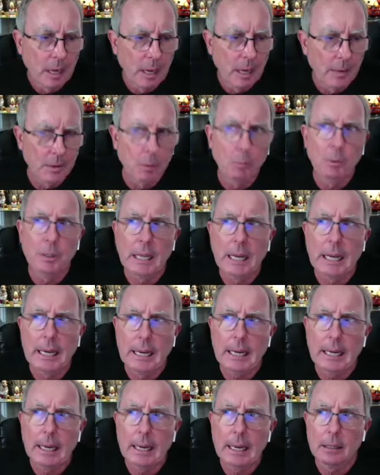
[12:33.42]
And then when they
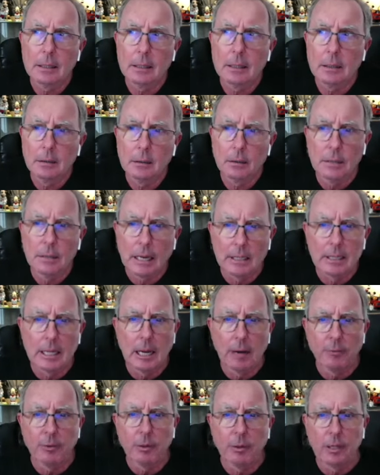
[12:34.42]
hit, they
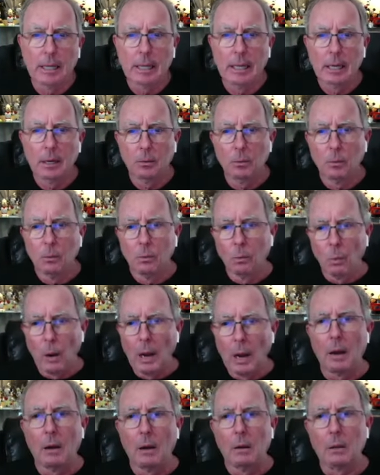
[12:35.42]
definitely hit
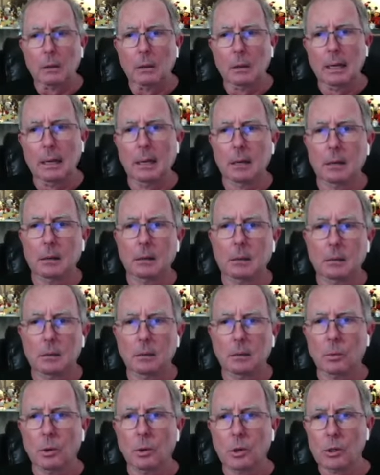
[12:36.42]
well and
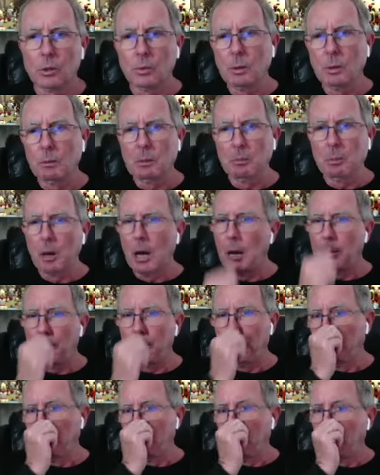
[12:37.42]
were extremely
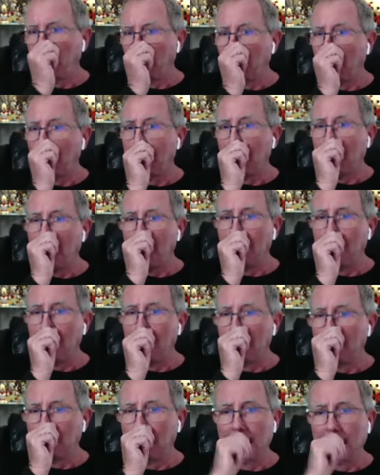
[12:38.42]
popular. I mean, I'm
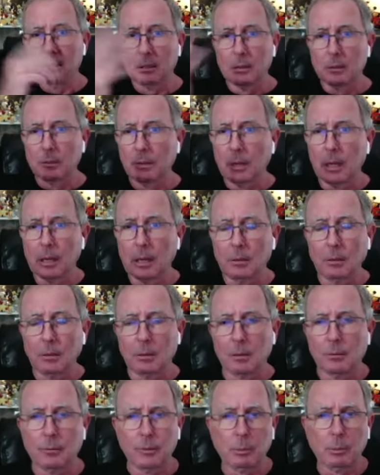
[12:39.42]
I'm like the like the,
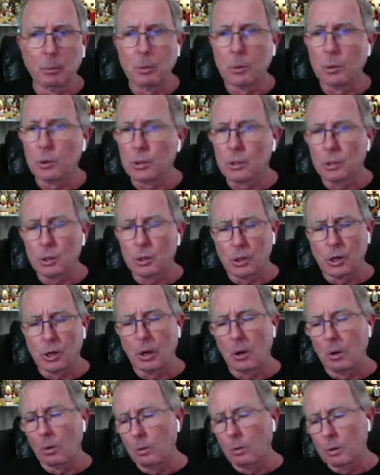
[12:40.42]
the Flip Wilson
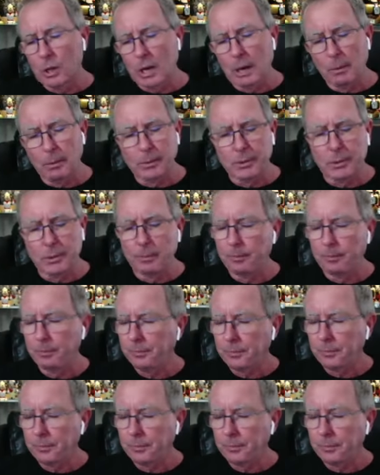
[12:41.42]
show, which I was